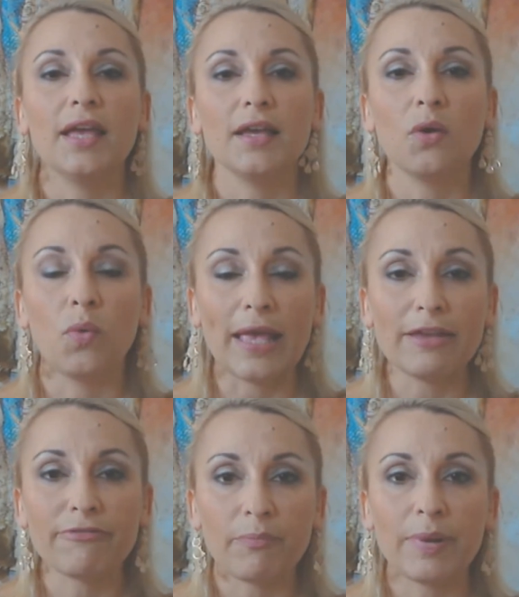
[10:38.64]
away
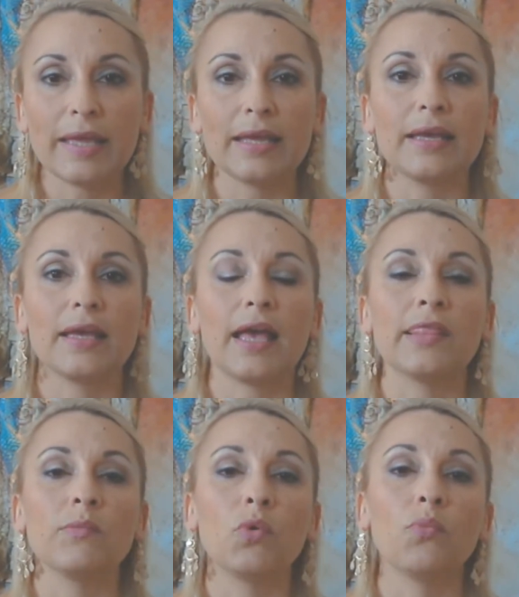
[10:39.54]
from pink and
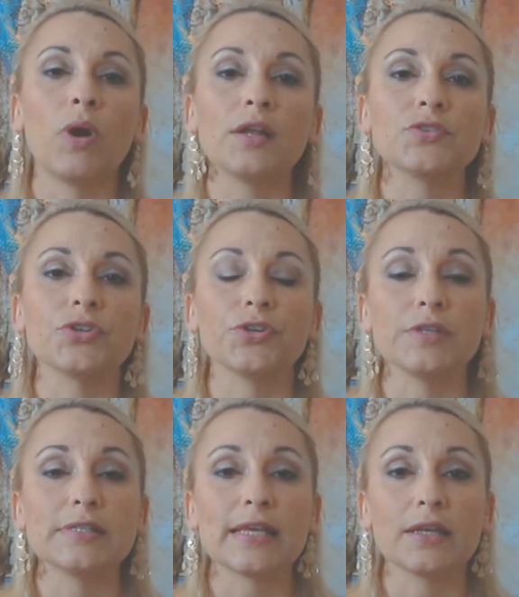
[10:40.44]
the more brown
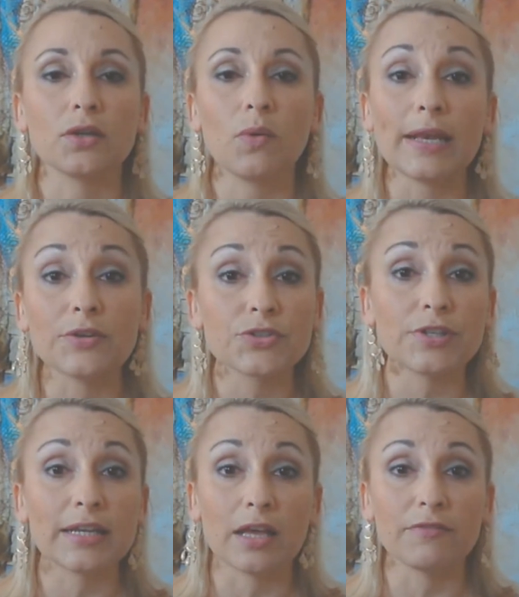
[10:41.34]
tones, and quite interesting
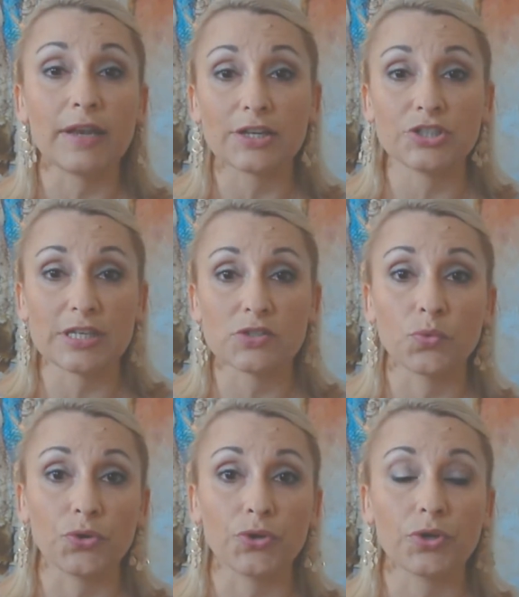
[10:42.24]
enough, it actually does
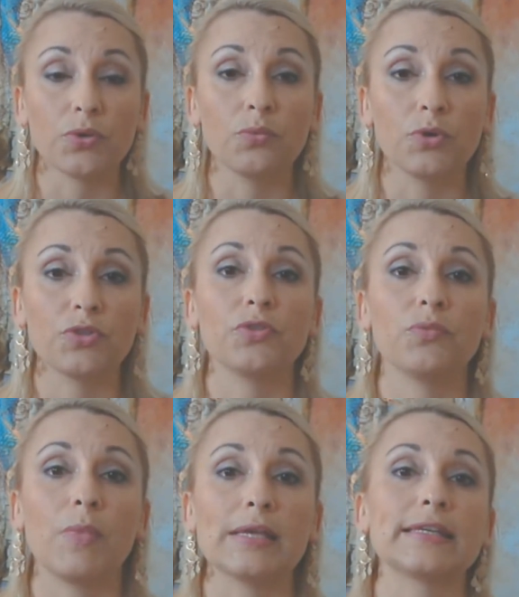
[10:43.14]
work with
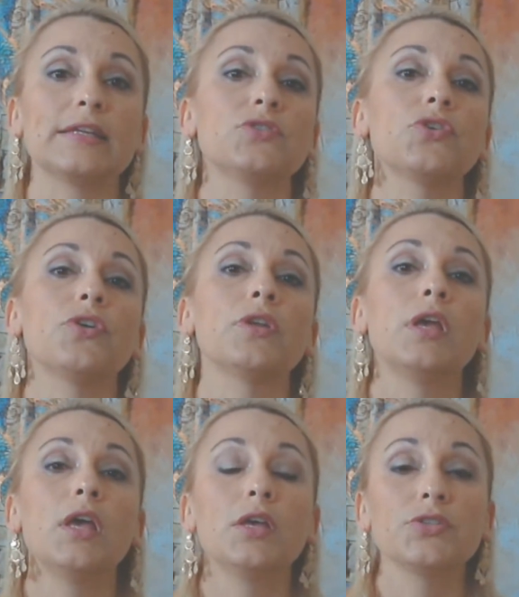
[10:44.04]
my skin tone.
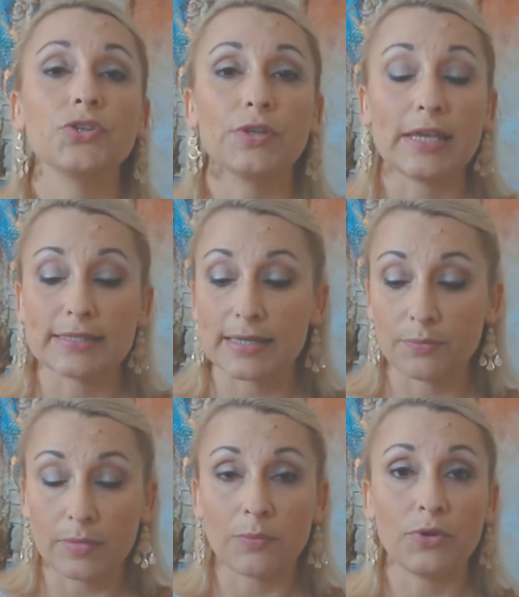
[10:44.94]
So yes,
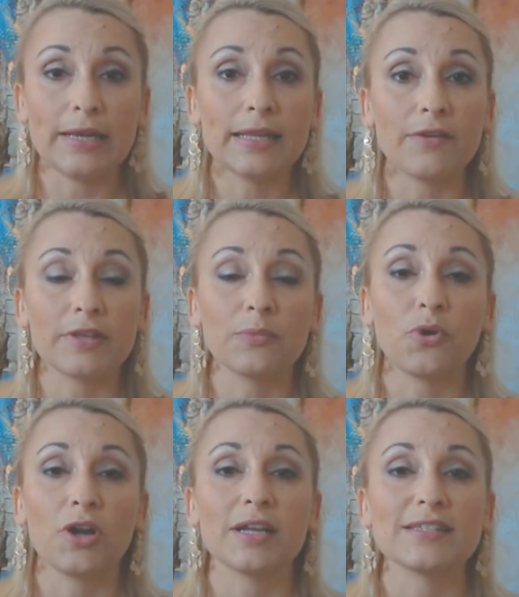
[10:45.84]
I'm really loving the
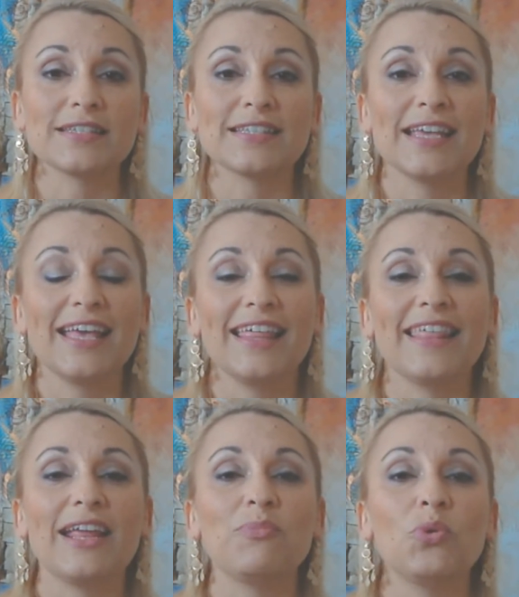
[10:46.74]
products
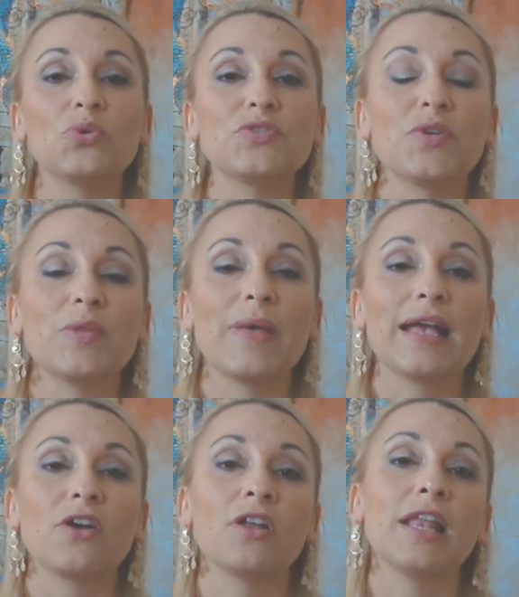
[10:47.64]
that I bought from the
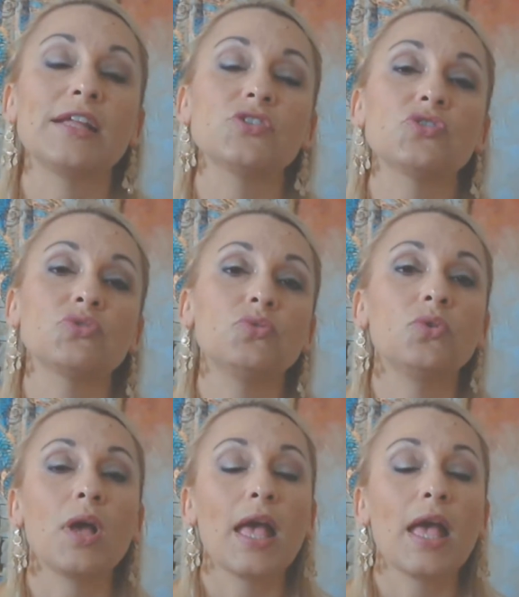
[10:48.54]
MAC online store,